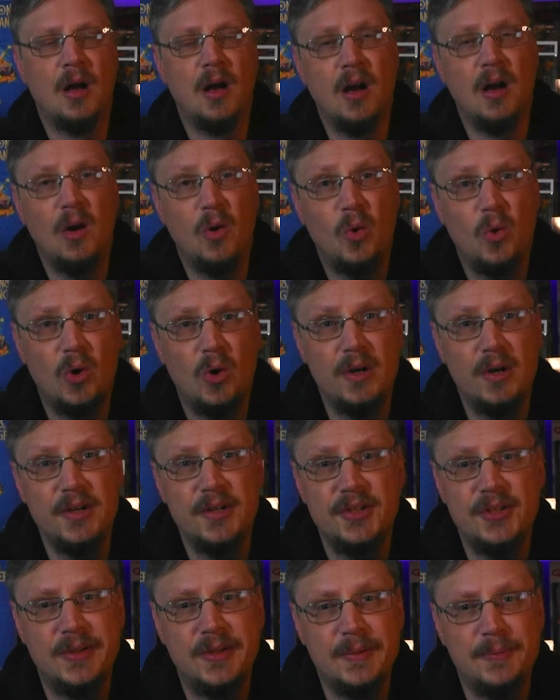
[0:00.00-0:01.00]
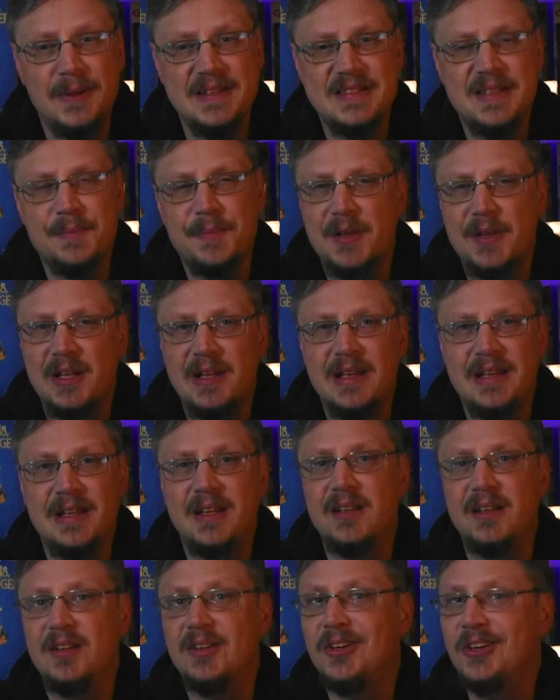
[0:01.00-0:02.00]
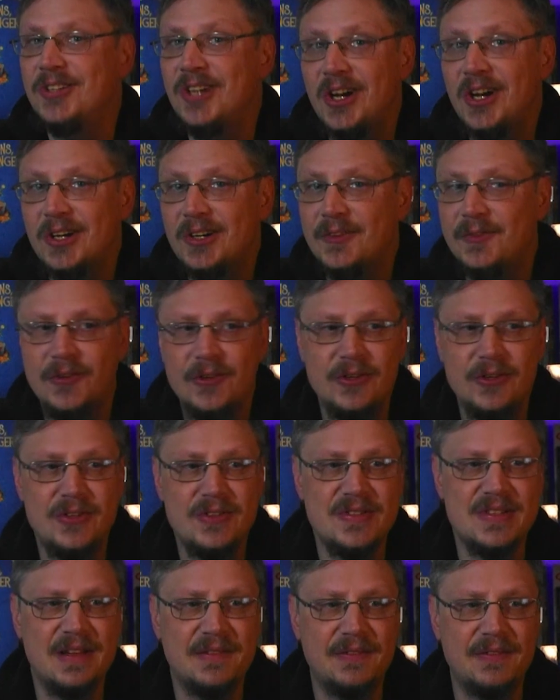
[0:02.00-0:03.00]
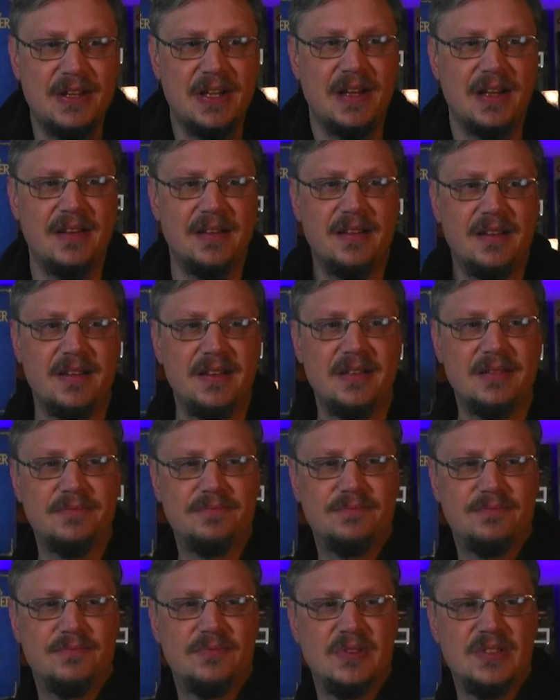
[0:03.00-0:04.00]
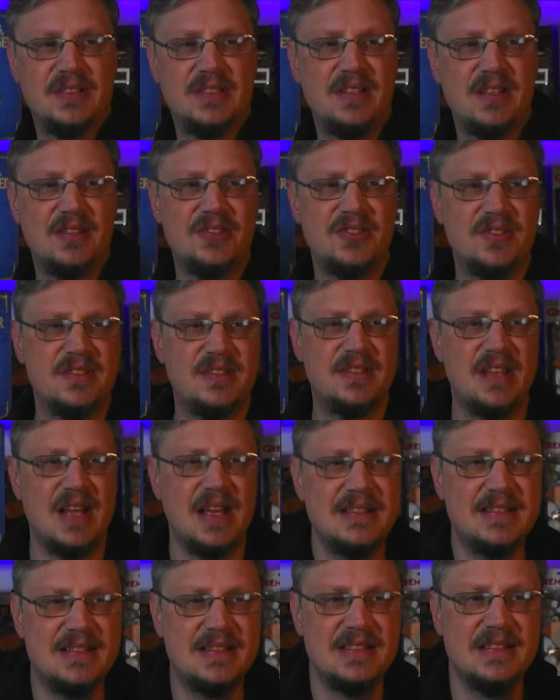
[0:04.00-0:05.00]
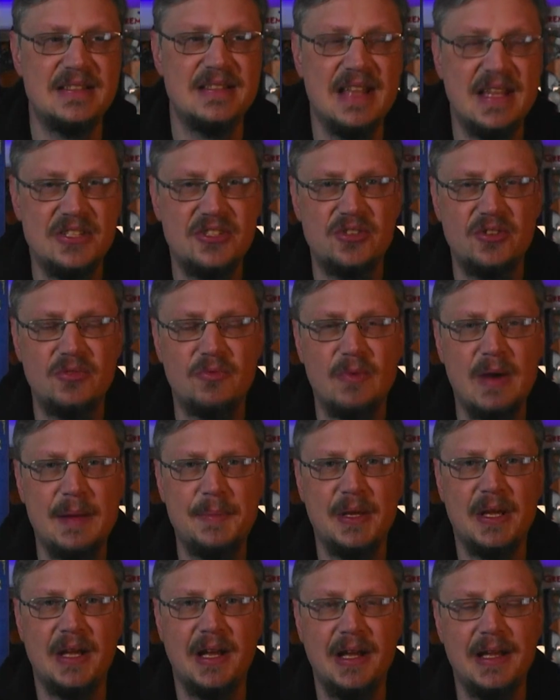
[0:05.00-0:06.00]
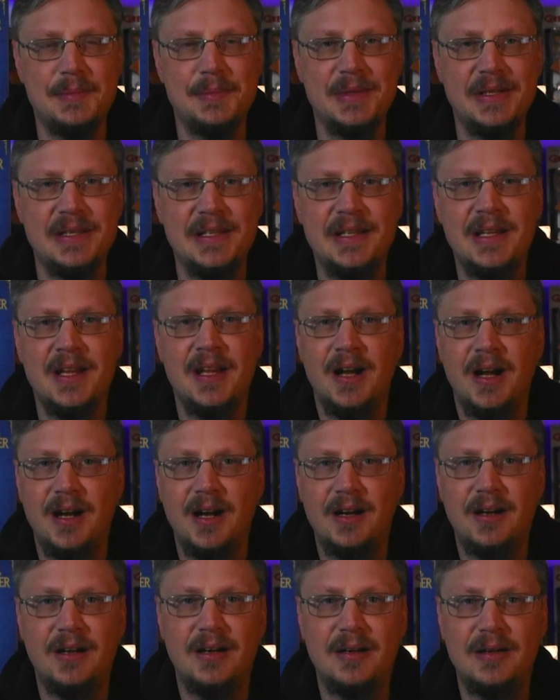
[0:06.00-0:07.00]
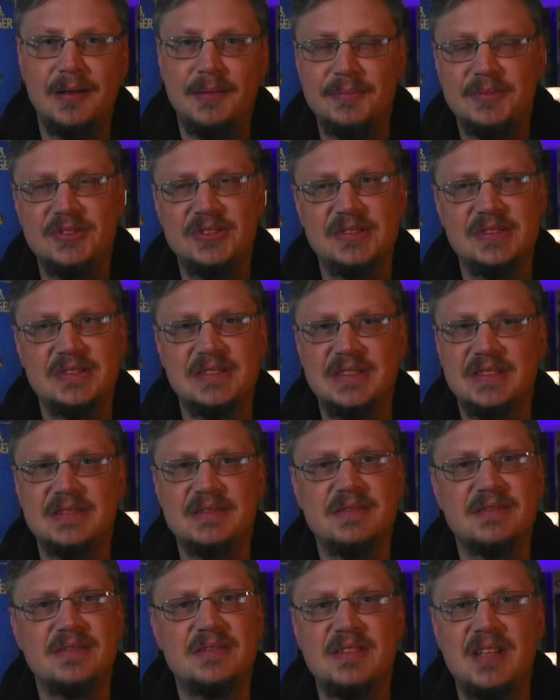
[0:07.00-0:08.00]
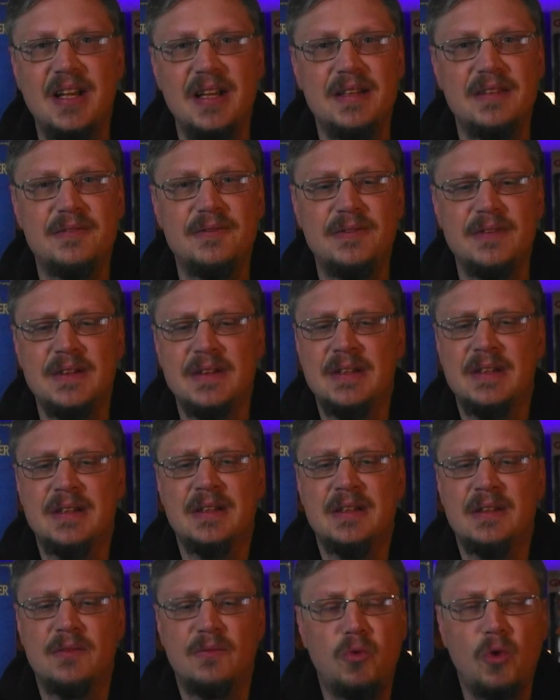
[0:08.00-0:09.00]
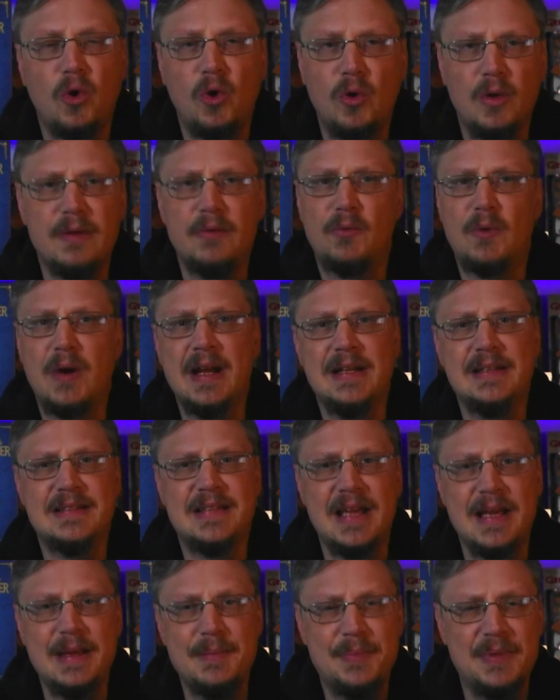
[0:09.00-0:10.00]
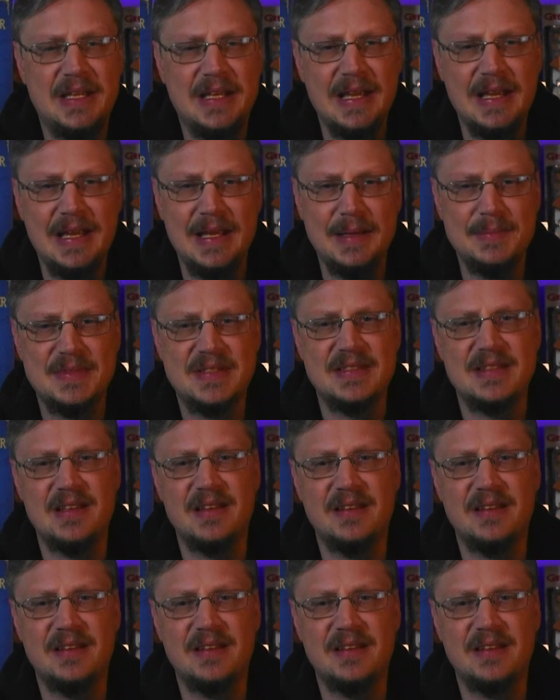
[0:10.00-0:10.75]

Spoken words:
Or you could play something like Cartographers. I've got Dungeons, Dice, and Danger right behind me. Just kind of roll and write type games.